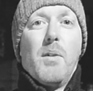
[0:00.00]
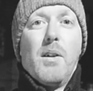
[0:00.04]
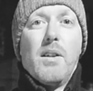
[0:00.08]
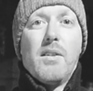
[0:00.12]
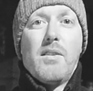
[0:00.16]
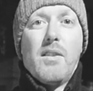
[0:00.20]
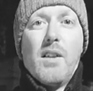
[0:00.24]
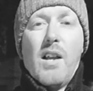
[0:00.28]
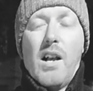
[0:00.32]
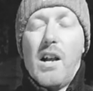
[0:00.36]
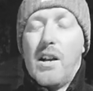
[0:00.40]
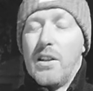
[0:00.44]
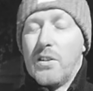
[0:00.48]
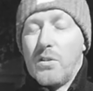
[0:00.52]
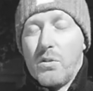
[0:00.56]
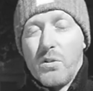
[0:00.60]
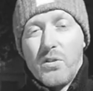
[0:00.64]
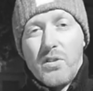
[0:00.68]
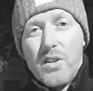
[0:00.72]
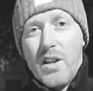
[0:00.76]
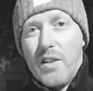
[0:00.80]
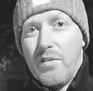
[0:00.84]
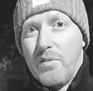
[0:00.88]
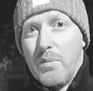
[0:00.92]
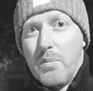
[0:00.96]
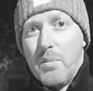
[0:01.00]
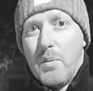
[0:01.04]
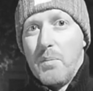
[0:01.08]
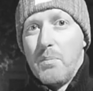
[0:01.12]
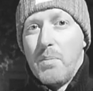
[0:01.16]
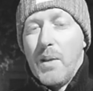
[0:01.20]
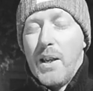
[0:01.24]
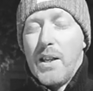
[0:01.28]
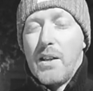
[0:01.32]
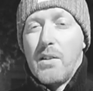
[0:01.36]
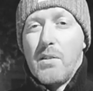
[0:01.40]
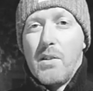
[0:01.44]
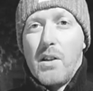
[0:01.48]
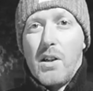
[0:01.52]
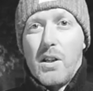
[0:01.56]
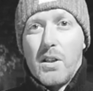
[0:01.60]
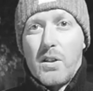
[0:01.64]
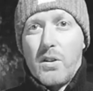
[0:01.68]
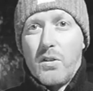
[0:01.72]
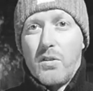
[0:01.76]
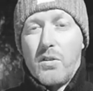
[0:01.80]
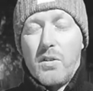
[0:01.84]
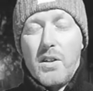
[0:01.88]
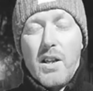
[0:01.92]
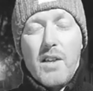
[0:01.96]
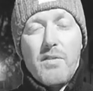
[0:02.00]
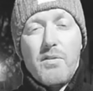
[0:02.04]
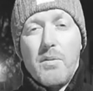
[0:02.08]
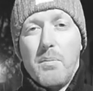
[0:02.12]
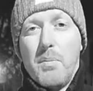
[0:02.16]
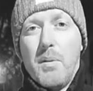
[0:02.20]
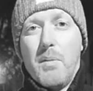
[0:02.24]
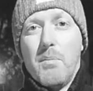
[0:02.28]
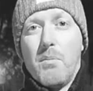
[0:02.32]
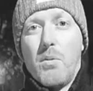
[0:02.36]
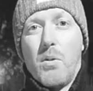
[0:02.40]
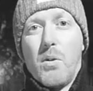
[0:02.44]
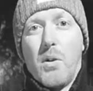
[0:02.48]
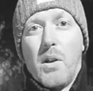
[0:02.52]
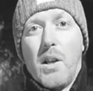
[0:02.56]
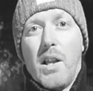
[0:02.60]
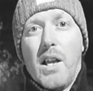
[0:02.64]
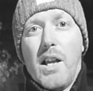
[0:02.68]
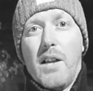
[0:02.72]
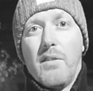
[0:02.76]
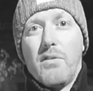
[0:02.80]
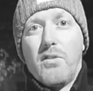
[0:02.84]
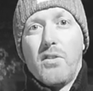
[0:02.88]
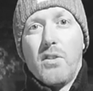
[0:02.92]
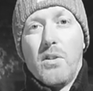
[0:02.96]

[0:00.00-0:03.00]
but hardcore's never been better, and hardcore's never been more alive,